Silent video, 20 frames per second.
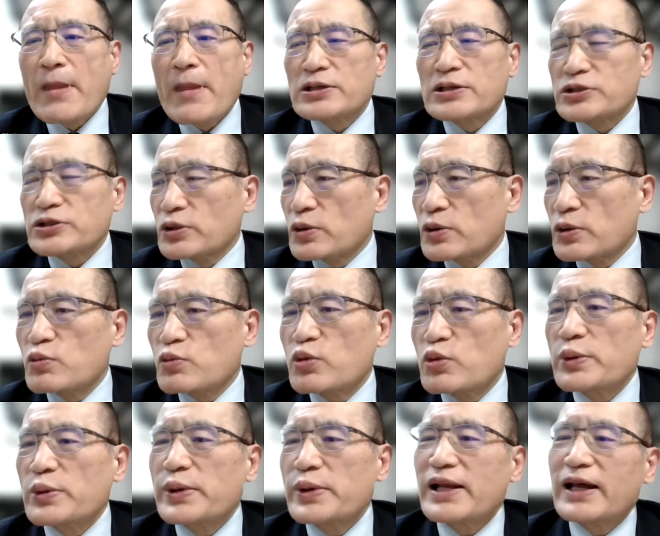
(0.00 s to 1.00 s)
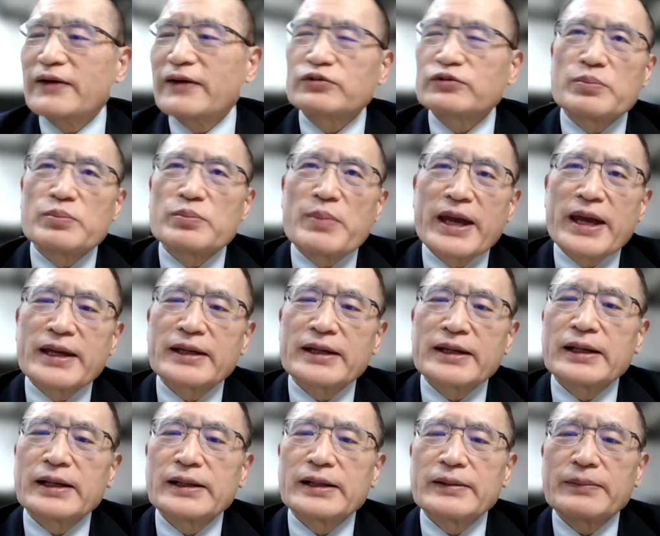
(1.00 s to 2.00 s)
So we will have to make
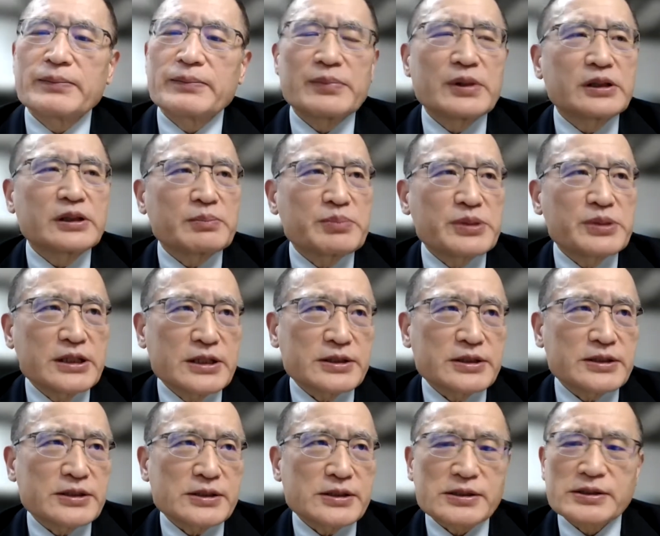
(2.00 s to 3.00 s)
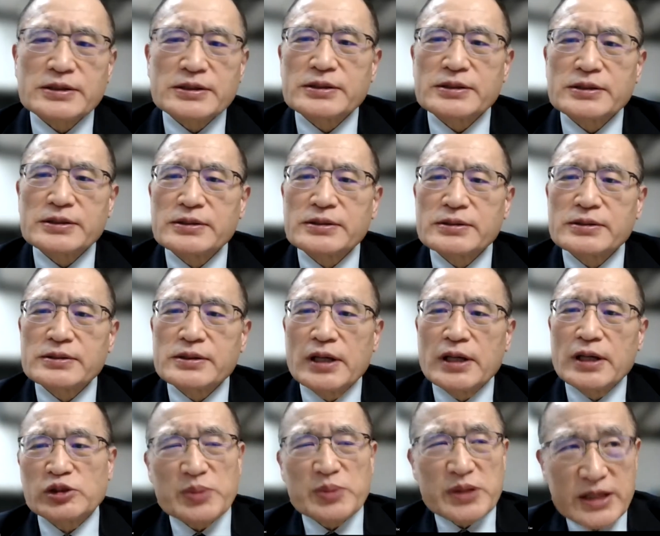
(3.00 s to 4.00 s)
uh, the pieces
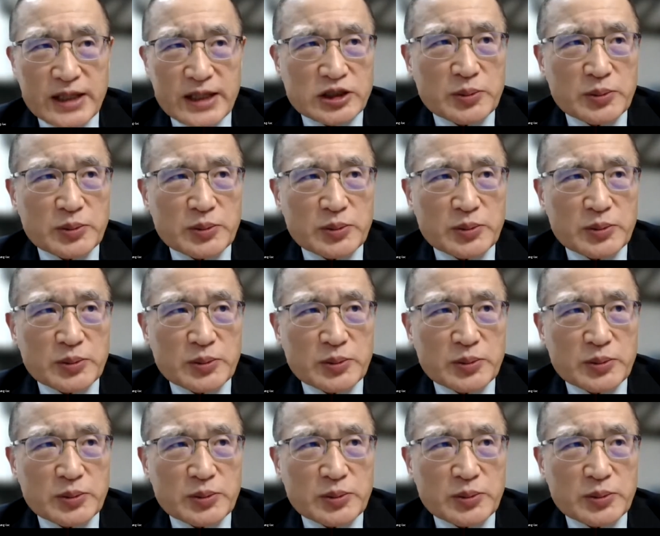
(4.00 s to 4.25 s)
as big as